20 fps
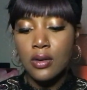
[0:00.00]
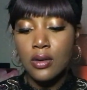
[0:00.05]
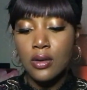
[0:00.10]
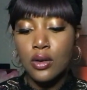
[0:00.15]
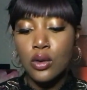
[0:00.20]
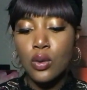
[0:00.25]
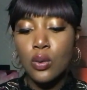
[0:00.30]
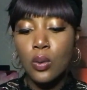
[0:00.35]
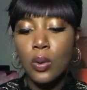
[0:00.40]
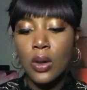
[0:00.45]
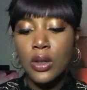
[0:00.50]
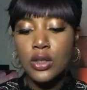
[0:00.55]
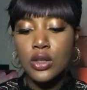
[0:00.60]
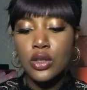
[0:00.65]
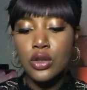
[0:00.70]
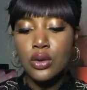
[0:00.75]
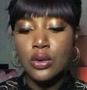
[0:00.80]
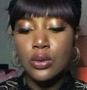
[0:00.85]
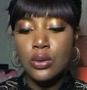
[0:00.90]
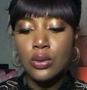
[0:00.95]
You want
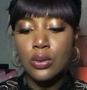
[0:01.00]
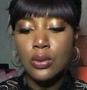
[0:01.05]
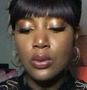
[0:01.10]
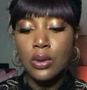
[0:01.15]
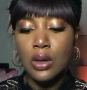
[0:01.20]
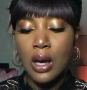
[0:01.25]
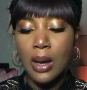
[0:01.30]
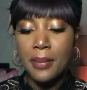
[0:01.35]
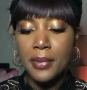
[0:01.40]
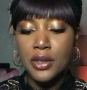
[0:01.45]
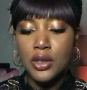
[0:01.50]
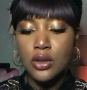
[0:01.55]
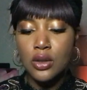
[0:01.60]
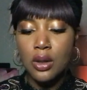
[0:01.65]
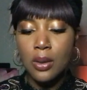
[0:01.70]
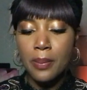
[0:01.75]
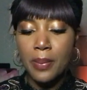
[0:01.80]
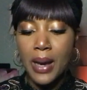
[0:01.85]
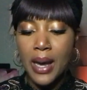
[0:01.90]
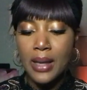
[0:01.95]
to come into
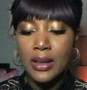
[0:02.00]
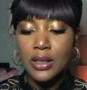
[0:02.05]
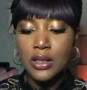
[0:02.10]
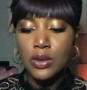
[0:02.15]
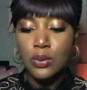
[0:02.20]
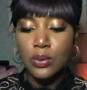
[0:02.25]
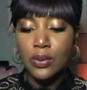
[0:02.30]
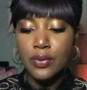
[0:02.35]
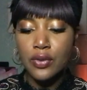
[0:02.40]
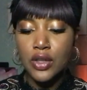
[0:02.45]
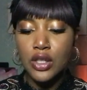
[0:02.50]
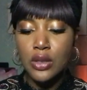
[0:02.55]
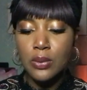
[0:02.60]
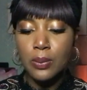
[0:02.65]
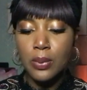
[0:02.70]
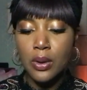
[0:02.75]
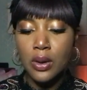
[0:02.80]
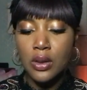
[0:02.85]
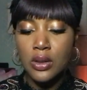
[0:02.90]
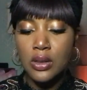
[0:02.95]
a balance with this
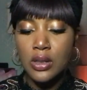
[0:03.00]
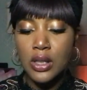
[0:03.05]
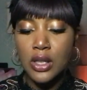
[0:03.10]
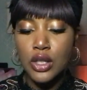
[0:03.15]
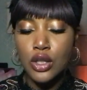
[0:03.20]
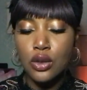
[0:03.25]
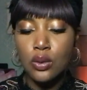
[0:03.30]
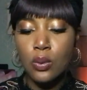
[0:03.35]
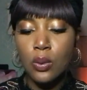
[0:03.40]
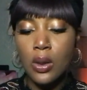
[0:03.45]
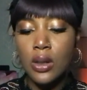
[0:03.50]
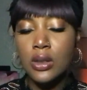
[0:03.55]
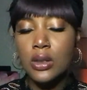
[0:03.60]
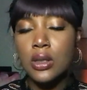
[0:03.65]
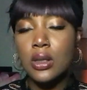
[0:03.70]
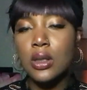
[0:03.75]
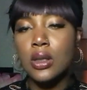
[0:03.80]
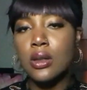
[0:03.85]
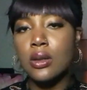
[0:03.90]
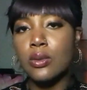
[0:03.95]
person. You want
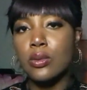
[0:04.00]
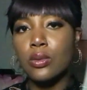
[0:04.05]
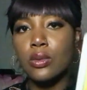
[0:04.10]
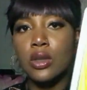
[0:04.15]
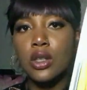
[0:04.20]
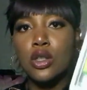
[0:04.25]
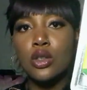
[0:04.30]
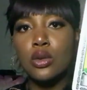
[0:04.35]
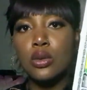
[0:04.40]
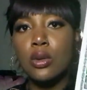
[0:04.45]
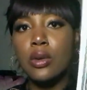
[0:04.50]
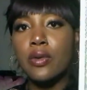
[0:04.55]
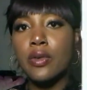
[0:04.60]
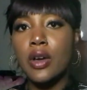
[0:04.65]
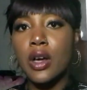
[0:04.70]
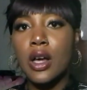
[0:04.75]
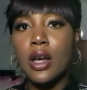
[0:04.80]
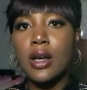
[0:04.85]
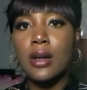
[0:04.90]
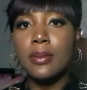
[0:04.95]
to, the 2 of
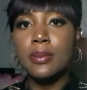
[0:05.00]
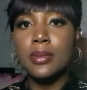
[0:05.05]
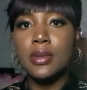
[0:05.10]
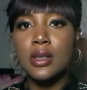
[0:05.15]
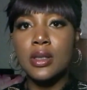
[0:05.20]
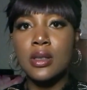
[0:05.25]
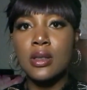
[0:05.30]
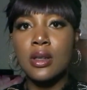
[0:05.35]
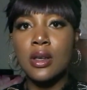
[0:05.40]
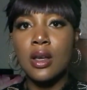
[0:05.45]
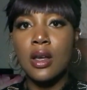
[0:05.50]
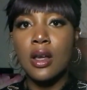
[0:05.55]
Cups,